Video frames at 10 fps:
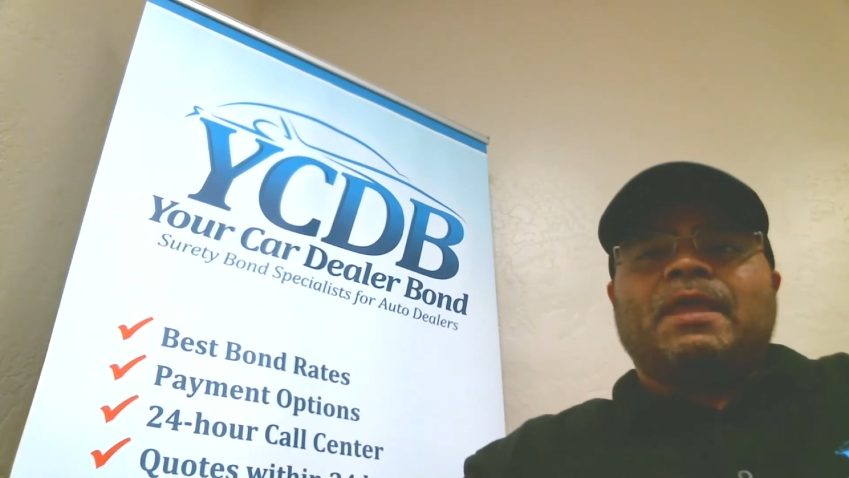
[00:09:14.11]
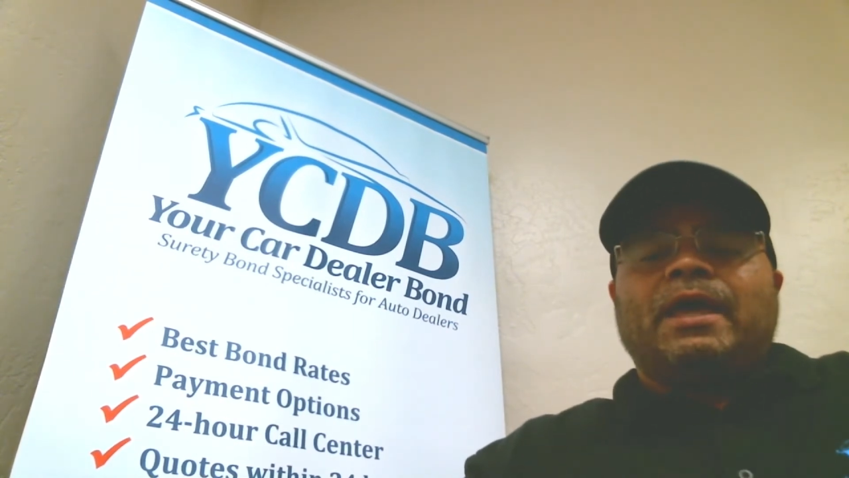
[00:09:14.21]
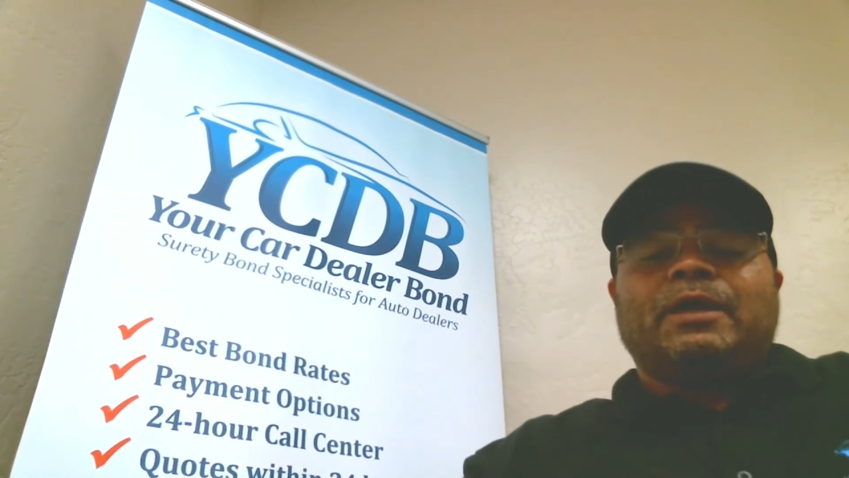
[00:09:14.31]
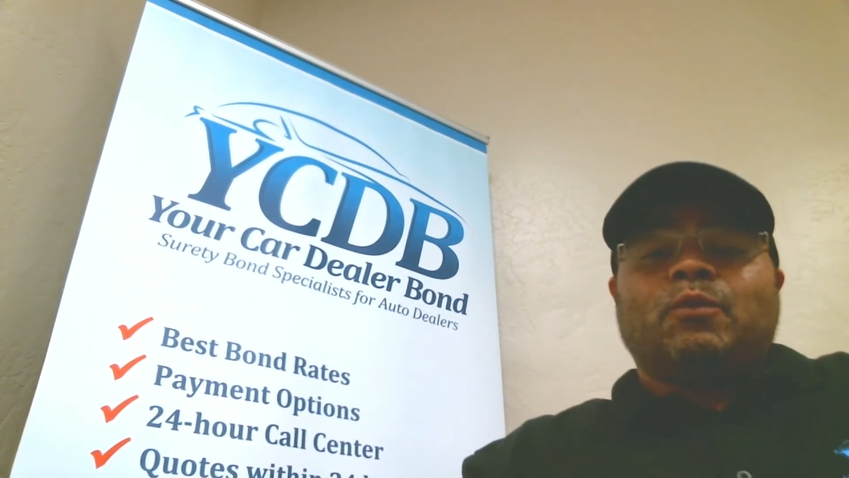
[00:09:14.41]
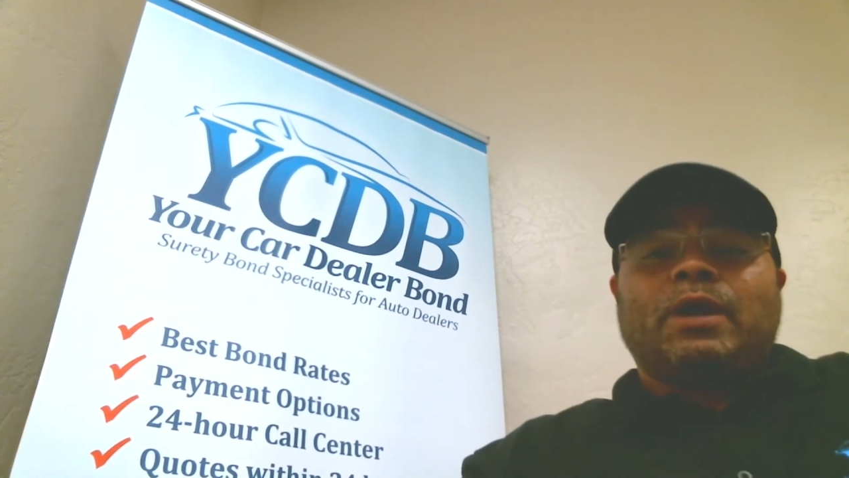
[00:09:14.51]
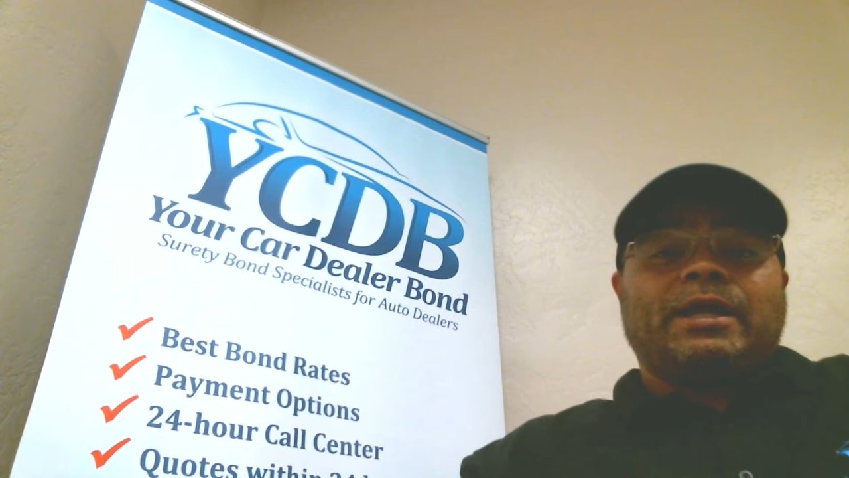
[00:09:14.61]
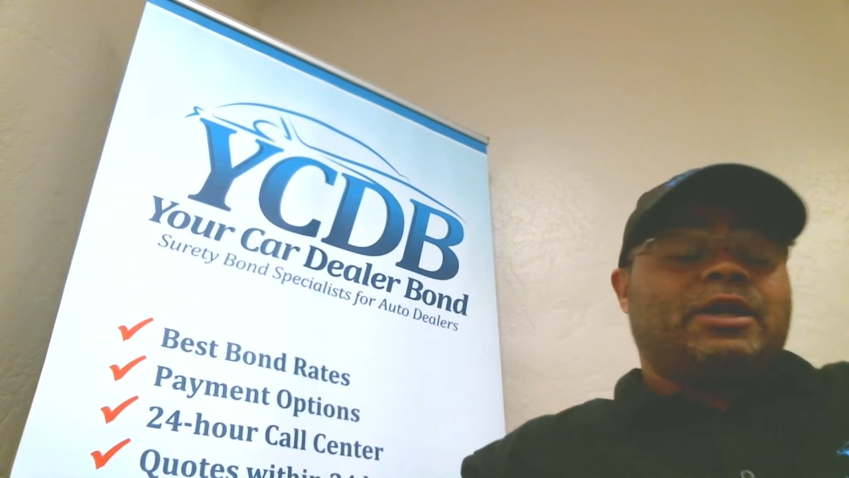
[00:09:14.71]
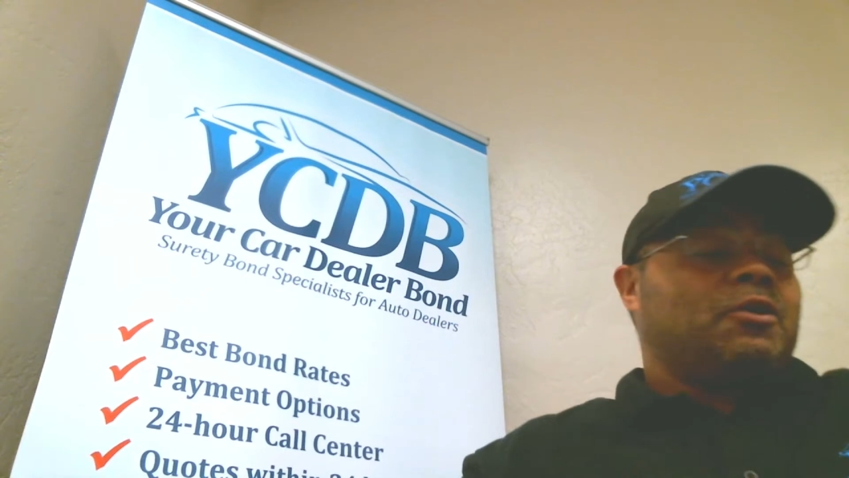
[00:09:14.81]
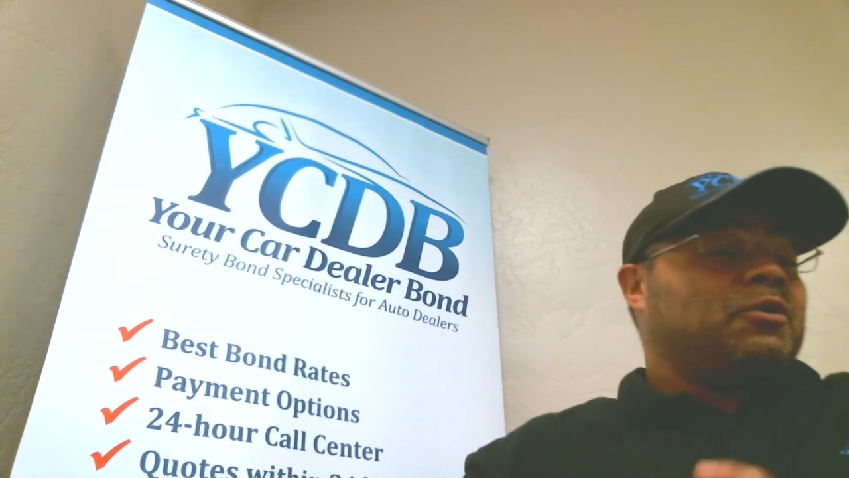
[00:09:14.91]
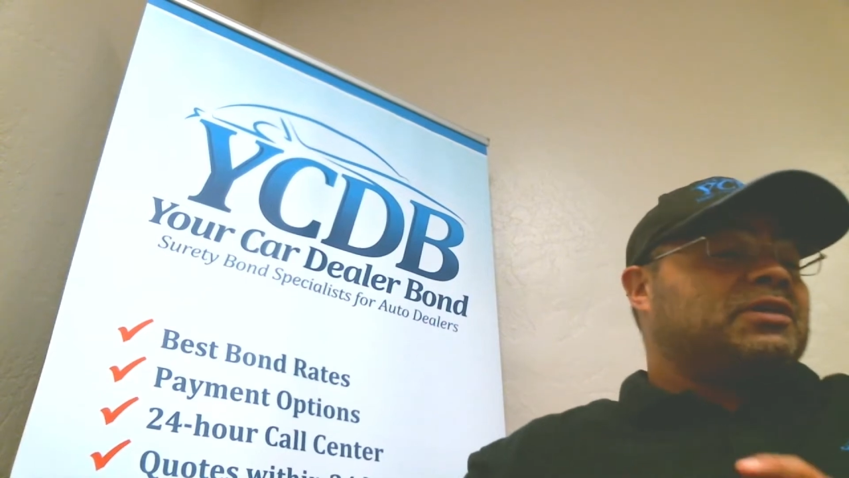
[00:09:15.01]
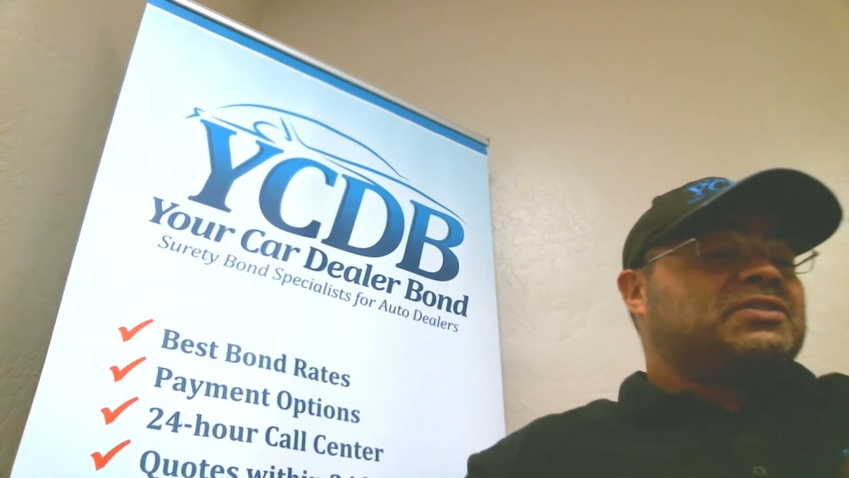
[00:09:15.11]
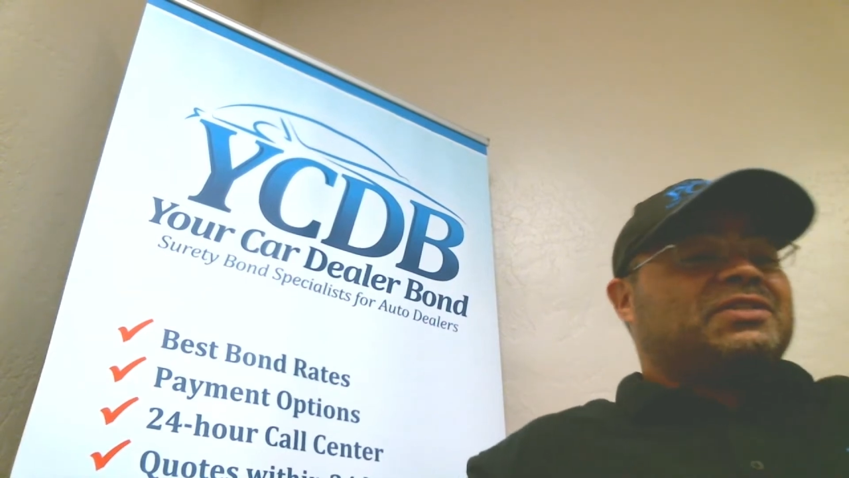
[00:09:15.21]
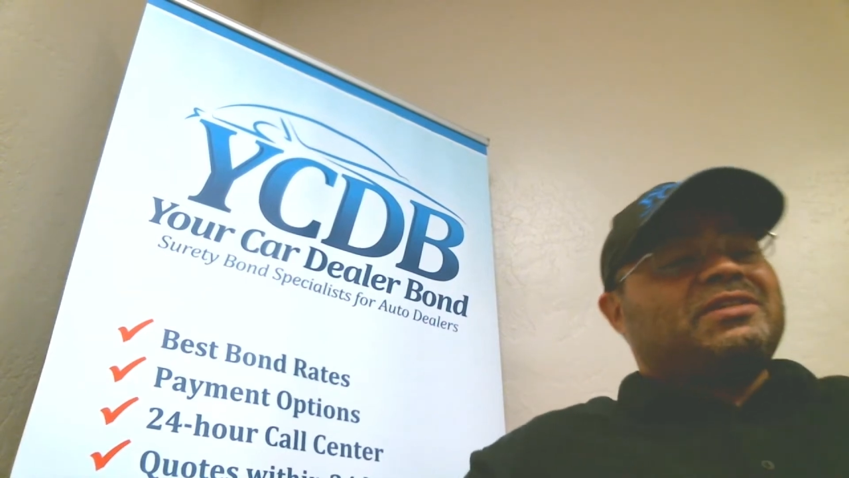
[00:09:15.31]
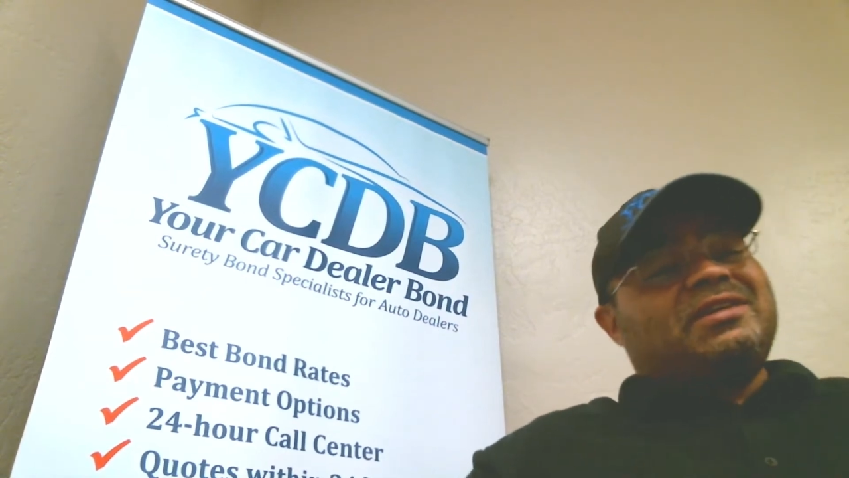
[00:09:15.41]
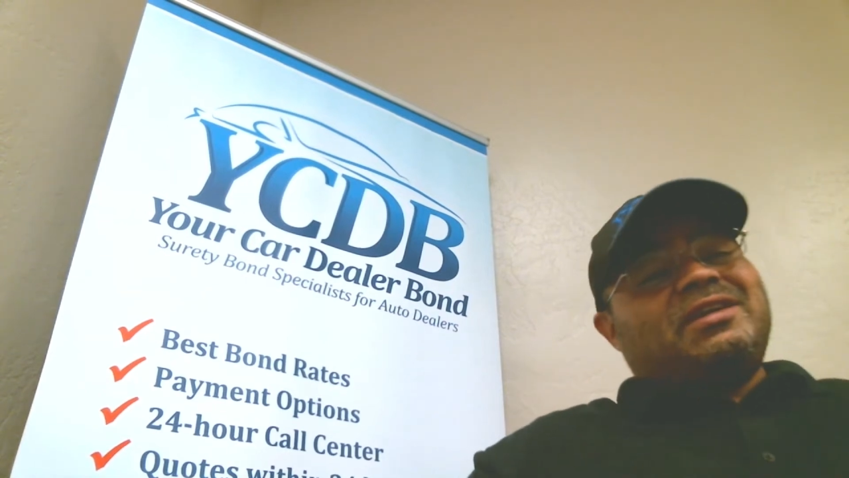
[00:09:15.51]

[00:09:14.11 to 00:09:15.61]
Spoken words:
And what I notice